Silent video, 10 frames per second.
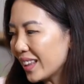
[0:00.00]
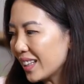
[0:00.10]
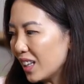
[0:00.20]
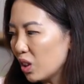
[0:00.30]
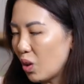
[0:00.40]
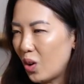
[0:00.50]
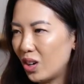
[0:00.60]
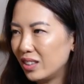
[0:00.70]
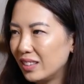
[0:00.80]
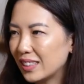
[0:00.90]
I think the
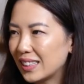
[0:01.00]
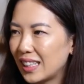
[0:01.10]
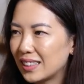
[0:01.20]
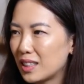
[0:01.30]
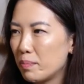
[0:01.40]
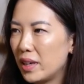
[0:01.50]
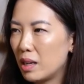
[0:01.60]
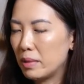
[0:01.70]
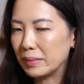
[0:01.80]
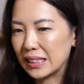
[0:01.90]
law sets the
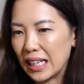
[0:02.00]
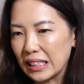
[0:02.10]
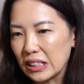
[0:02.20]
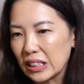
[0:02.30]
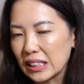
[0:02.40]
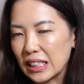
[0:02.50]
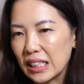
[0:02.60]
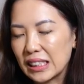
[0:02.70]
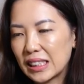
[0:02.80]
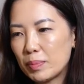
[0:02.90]
minimum standards,
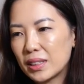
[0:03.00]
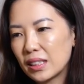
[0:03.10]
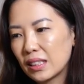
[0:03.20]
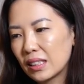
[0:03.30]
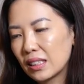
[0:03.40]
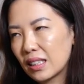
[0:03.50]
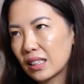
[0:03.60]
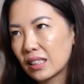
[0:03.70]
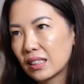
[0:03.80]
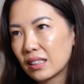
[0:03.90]
and it's up to
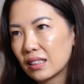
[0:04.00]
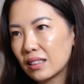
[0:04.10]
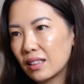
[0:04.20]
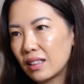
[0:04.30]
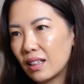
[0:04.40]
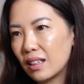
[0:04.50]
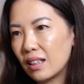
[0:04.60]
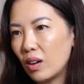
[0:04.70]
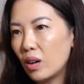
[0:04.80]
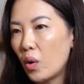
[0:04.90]
the
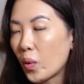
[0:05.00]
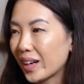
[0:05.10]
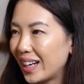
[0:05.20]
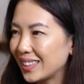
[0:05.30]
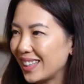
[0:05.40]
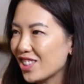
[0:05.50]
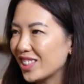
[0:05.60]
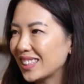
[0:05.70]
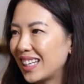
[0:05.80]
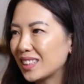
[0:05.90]

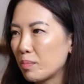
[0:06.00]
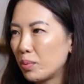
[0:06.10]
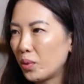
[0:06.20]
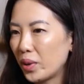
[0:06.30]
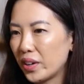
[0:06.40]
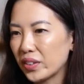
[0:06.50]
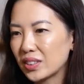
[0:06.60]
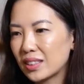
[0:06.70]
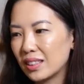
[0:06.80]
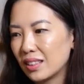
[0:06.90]
organizations as
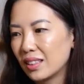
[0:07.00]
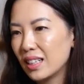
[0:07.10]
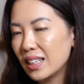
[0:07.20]
employers to,